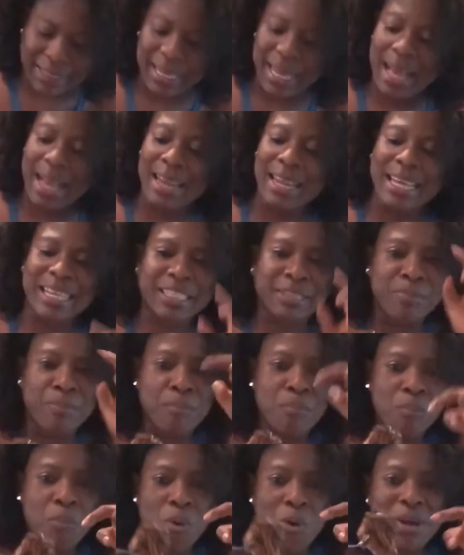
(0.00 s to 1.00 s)

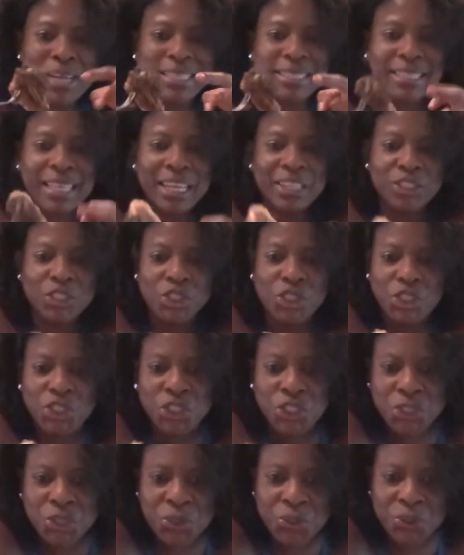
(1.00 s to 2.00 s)
moist and
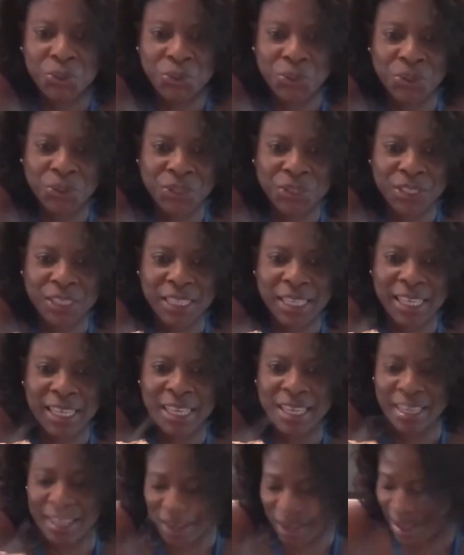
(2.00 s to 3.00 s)
juicy
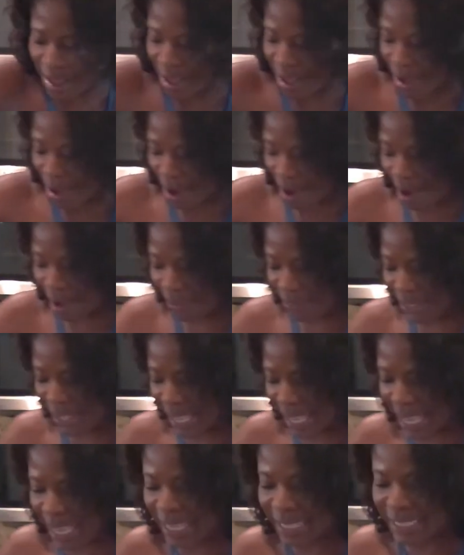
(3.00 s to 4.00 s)
on the
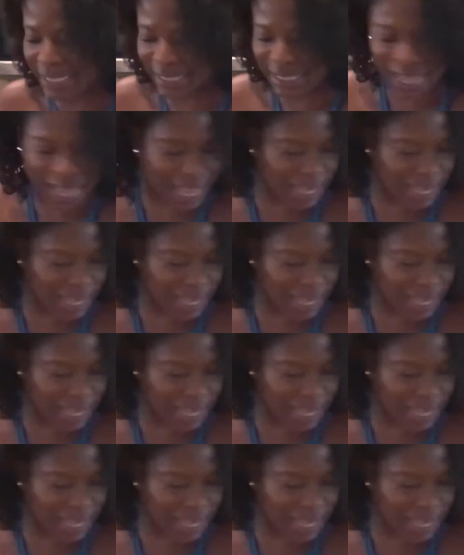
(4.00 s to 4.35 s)
inside, which is